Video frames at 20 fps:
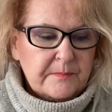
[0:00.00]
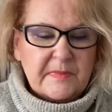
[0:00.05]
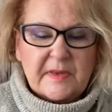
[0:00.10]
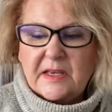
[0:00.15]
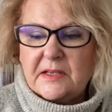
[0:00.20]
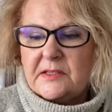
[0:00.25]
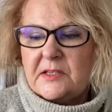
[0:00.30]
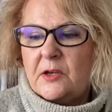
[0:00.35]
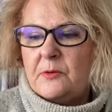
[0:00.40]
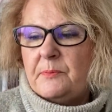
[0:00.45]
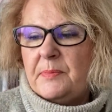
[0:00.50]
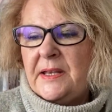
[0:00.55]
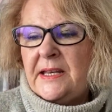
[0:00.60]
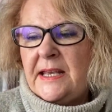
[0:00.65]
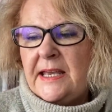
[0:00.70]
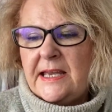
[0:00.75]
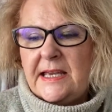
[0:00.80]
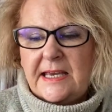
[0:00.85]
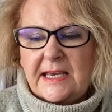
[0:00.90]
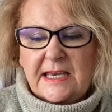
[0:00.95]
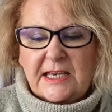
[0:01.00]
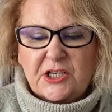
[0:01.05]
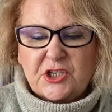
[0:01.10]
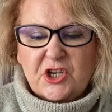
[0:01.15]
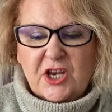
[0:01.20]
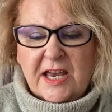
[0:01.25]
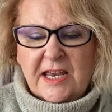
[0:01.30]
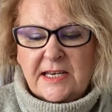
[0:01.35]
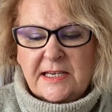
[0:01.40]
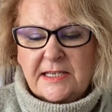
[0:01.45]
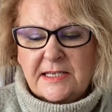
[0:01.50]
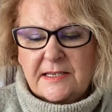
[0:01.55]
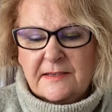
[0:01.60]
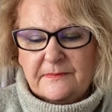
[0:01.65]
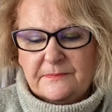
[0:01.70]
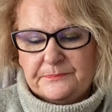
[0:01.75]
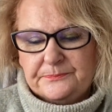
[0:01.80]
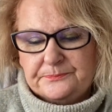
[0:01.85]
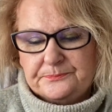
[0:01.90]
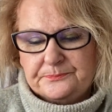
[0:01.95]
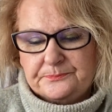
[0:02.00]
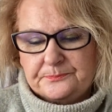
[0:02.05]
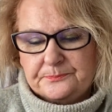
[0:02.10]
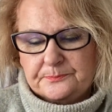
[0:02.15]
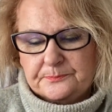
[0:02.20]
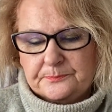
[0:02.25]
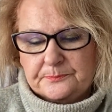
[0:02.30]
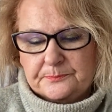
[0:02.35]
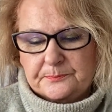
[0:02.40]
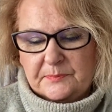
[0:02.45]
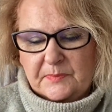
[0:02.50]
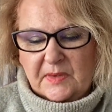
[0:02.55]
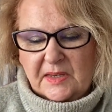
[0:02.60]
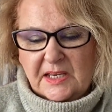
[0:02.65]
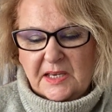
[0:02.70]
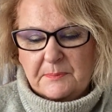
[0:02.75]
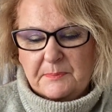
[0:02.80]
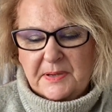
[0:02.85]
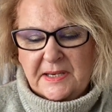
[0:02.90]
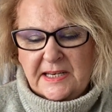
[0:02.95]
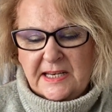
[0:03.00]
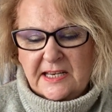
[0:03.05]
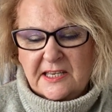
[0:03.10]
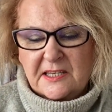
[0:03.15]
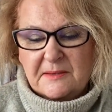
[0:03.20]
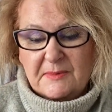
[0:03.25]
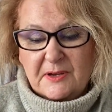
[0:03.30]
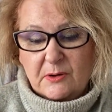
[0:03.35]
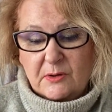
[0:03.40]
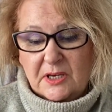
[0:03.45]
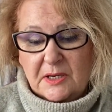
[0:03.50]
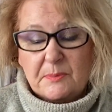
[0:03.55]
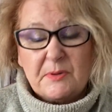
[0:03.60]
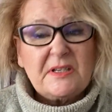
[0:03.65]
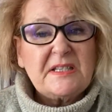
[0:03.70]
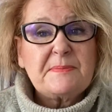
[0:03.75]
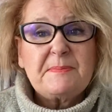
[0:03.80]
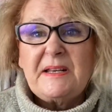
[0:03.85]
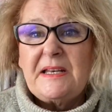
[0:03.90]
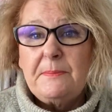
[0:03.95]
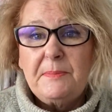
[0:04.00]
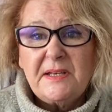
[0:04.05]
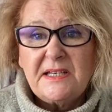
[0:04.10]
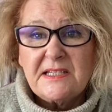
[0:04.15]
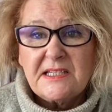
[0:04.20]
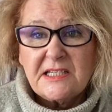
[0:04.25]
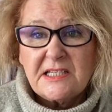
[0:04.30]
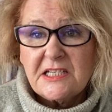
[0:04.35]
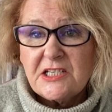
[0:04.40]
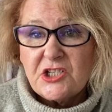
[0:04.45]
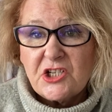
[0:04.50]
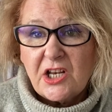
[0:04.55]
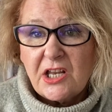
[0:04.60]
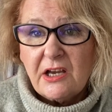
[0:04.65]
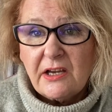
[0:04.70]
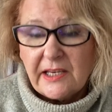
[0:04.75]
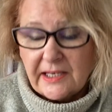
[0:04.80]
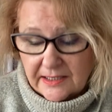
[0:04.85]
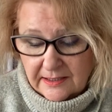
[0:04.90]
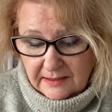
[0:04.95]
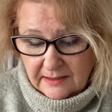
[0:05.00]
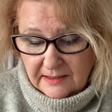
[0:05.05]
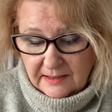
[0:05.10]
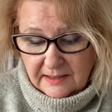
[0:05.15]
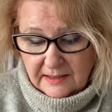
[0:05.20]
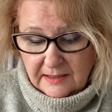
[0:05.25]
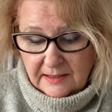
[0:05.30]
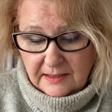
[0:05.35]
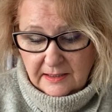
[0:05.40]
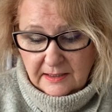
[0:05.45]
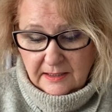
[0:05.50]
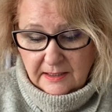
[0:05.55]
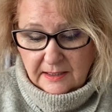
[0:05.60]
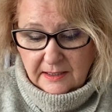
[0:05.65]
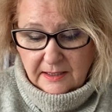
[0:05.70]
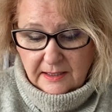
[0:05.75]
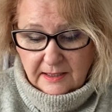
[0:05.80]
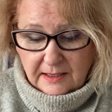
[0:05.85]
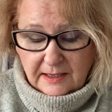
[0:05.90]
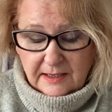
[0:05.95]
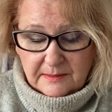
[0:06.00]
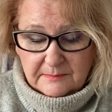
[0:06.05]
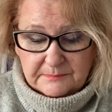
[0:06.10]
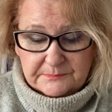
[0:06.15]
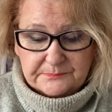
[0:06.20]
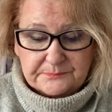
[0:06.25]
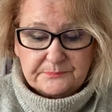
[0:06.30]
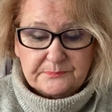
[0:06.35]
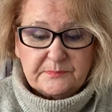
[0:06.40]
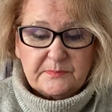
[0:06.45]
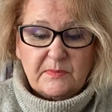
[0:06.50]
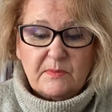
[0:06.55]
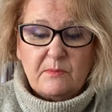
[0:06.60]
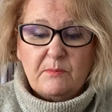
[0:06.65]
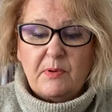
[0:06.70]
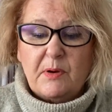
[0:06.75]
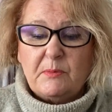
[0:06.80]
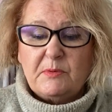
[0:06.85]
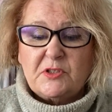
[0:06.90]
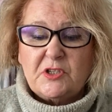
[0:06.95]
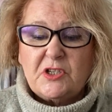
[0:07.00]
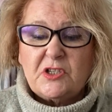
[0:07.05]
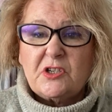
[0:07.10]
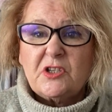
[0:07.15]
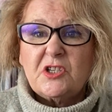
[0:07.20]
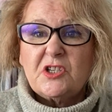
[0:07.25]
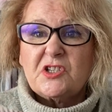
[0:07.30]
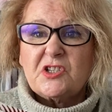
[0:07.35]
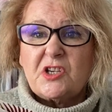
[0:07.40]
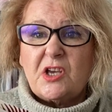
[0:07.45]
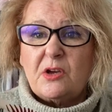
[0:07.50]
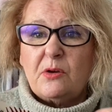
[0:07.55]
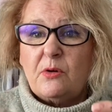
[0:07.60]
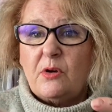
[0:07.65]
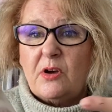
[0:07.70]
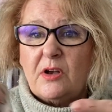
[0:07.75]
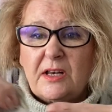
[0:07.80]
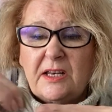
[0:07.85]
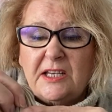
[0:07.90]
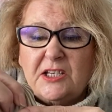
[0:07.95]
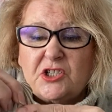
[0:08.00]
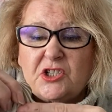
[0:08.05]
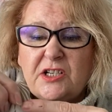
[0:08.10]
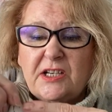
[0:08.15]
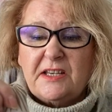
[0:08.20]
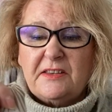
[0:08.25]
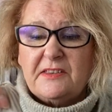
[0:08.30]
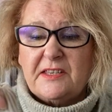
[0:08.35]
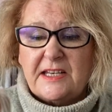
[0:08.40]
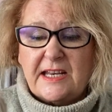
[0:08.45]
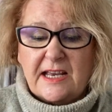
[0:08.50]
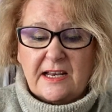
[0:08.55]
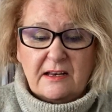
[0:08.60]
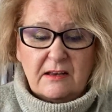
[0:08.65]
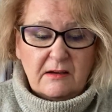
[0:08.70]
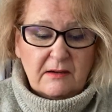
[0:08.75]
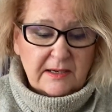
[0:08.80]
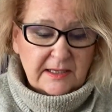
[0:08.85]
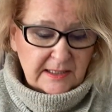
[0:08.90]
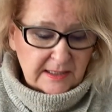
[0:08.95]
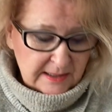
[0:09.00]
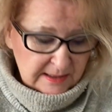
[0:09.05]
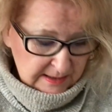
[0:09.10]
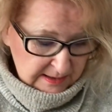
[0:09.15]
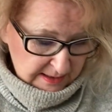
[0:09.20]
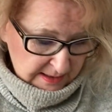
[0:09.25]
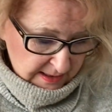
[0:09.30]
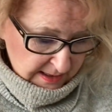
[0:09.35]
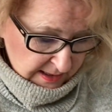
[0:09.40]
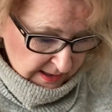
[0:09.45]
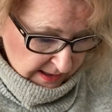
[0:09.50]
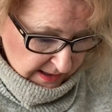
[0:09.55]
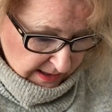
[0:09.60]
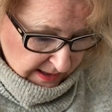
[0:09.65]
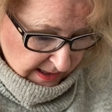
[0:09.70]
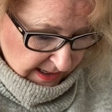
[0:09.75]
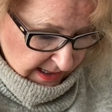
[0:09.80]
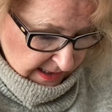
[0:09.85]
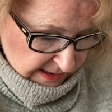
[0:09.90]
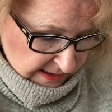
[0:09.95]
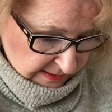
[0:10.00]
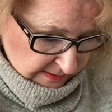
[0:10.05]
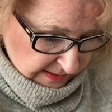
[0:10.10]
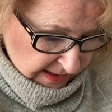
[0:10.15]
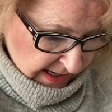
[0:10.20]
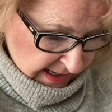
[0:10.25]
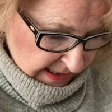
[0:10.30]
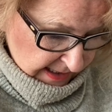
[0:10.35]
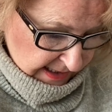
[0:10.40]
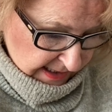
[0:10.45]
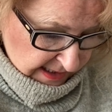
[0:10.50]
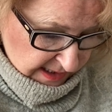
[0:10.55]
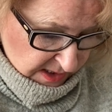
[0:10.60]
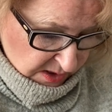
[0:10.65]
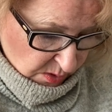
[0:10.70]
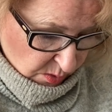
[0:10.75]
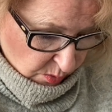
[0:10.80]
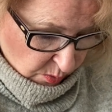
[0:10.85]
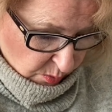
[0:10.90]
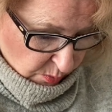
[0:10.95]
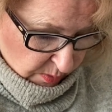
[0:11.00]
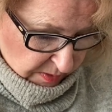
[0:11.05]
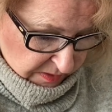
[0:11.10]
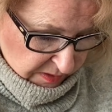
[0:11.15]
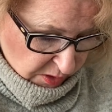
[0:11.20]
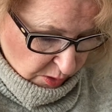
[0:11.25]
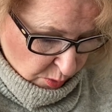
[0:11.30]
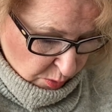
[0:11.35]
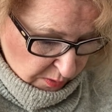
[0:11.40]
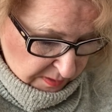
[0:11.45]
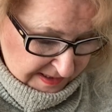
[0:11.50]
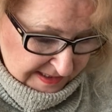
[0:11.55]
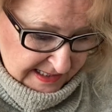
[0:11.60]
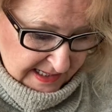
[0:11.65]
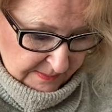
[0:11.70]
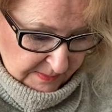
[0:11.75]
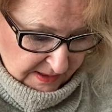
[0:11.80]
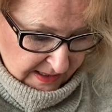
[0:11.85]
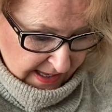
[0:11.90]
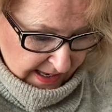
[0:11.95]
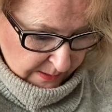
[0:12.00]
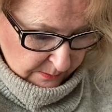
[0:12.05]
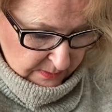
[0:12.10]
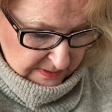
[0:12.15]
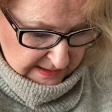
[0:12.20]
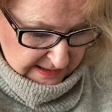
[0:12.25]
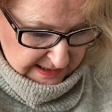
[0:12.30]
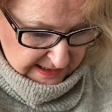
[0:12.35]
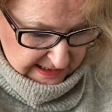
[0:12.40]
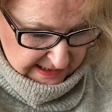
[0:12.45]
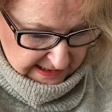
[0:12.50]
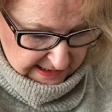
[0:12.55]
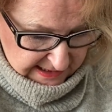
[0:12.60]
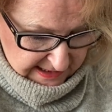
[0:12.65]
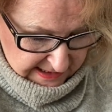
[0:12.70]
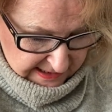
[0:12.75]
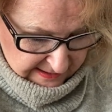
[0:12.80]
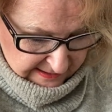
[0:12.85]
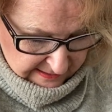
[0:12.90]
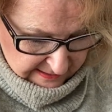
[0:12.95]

So pin it at each end. You can pin it in, or you can put as many pins in as you like. But we're just going to sew literally the neckline. And that is with your seam allowances.